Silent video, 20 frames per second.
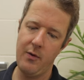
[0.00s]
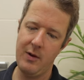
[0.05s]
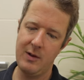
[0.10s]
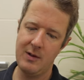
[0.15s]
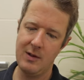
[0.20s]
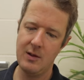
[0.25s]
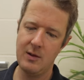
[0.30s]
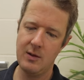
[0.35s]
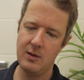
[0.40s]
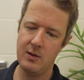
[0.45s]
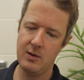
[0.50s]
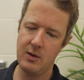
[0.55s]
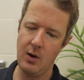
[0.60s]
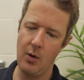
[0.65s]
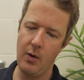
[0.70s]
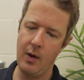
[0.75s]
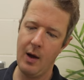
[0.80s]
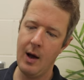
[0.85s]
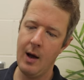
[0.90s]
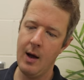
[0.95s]
visits
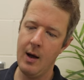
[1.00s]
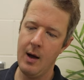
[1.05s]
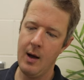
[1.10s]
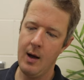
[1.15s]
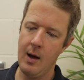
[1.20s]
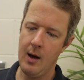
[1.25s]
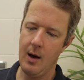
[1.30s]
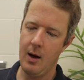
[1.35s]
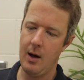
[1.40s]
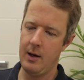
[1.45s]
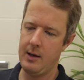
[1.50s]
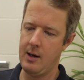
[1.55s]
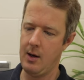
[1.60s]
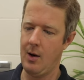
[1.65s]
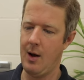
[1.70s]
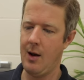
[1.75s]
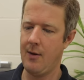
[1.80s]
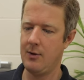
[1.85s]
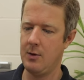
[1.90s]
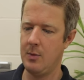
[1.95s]
so that I
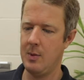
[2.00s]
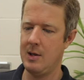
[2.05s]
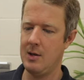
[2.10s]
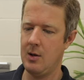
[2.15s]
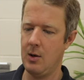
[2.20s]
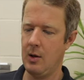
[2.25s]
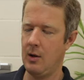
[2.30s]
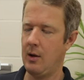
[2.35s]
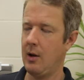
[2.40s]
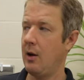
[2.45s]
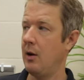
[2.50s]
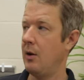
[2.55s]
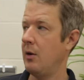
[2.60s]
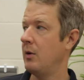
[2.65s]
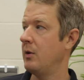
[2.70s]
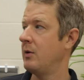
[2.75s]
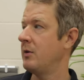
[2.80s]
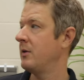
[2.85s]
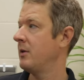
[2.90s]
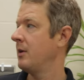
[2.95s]
don't have to be doing
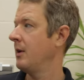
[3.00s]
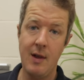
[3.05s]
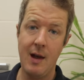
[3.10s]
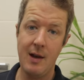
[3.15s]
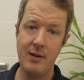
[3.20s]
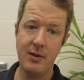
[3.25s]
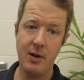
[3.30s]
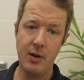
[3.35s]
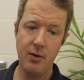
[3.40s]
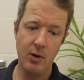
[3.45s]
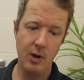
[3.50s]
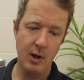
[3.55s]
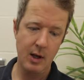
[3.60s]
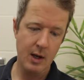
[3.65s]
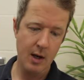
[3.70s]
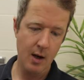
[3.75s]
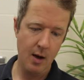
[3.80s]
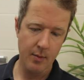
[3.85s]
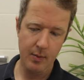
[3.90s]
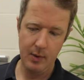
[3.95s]
those. That's it
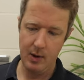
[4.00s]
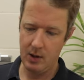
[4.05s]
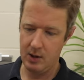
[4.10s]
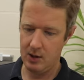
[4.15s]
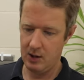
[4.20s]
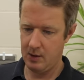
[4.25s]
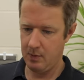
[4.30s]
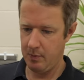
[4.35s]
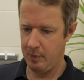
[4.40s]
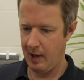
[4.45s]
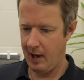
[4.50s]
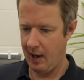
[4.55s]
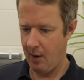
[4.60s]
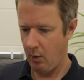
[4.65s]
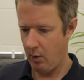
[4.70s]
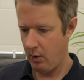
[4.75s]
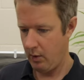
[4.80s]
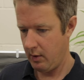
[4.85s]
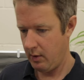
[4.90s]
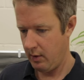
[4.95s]
really. I'm going to just
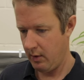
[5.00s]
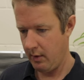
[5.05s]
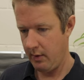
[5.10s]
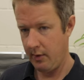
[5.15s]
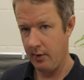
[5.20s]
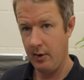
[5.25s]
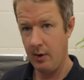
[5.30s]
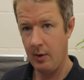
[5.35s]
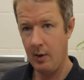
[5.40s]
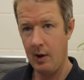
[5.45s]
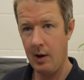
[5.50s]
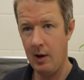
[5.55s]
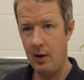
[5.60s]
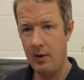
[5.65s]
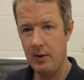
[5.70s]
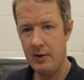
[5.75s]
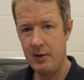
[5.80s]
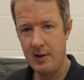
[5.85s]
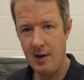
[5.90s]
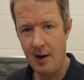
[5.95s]
plow on through a
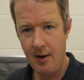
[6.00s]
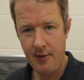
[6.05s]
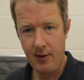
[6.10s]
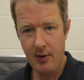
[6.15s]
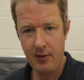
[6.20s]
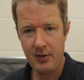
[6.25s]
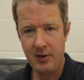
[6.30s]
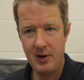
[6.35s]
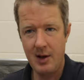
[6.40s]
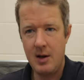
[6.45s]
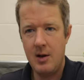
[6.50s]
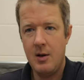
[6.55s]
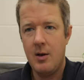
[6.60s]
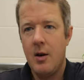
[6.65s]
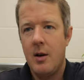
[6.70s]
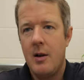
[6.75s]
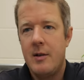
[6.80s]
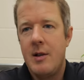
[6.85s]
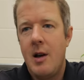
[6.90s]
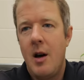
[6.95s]
load of stuff. I've set you
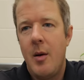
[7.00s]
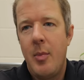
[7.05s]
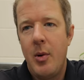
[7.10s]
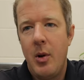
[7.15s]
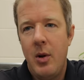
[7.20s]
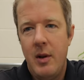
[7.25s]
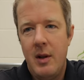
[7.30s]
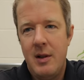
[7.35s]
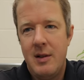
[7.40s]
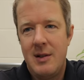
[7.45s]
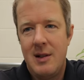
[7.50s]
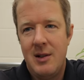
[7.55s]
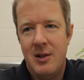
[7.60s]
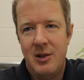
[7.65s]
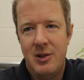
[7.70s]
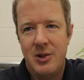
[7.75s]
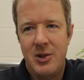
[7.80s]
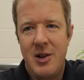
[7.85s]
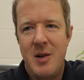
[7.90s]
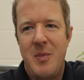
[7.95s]
guys up on this
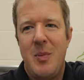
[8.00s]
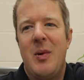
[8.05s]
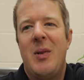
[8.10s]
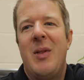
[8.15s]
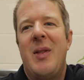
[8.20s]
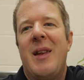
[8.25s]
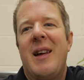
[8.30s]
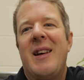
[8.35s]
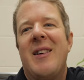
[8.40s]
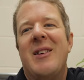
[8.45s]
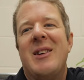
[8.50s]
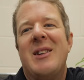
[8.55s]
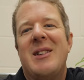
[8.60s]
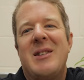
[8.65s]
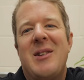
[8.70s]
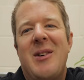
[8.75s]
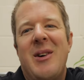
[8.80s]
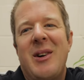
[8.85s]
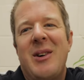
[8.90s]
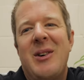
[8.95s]
little tripod thing, which
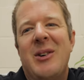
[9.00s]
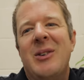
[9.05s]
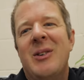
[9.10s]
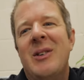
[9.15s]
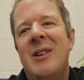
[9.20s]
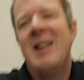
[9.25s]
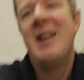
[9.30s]
is quite cool.